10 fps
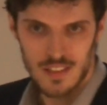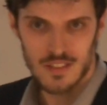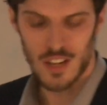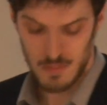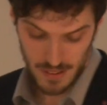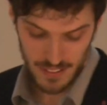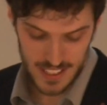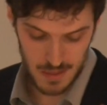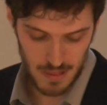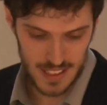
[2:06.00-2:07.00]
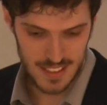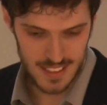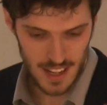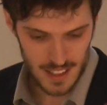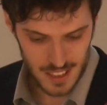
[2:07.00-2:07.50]
So Professor Brennan's
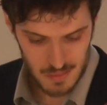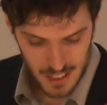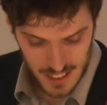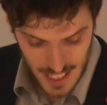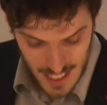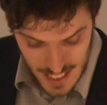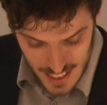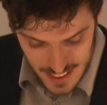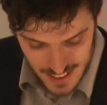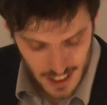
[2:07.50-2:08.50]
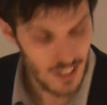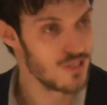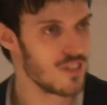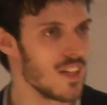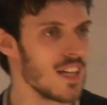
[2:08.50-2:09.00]
argument is
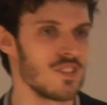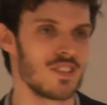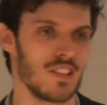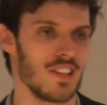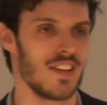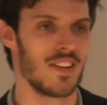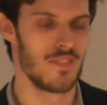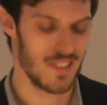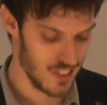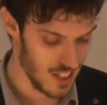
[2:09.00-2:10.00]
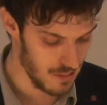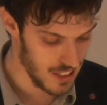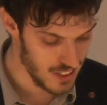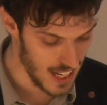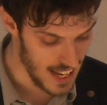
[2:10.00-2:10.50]
controversial, shall we
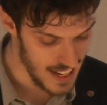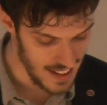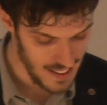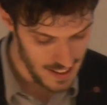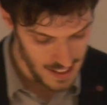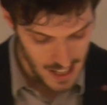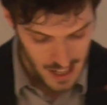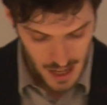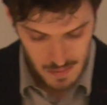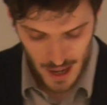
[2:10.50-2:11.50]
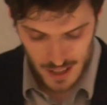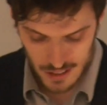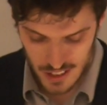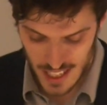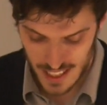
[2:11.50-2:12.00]
say,
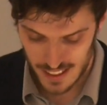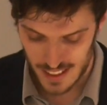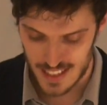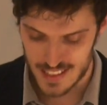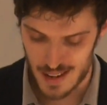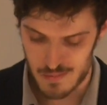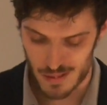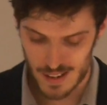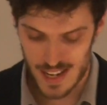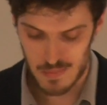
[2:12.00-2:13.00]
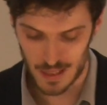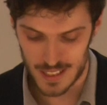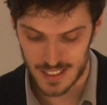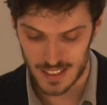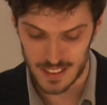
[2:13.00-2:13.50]
opposing contemporary
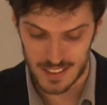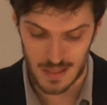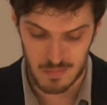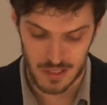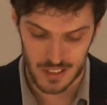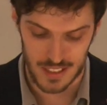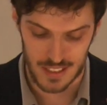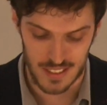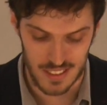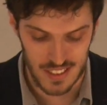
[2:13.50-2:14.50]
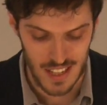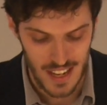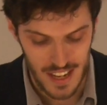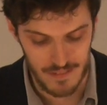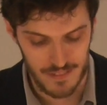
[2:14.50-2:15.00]
political assumptions
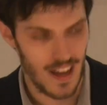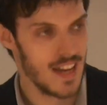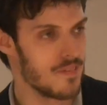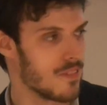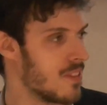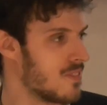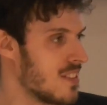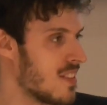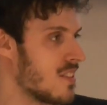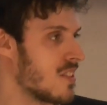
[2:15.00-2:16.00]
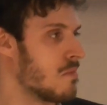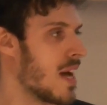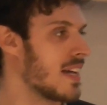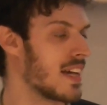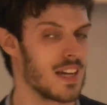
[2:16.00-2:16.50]
in favour of
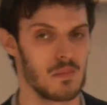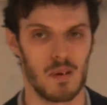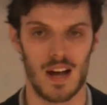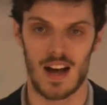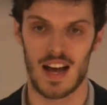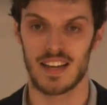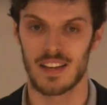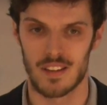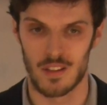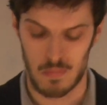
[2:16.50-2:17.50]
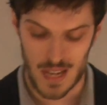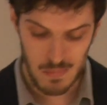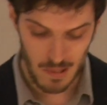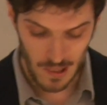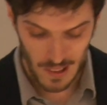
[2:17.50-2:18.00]
decision-making by the
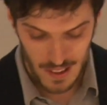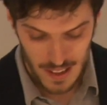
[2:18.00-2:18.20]
people,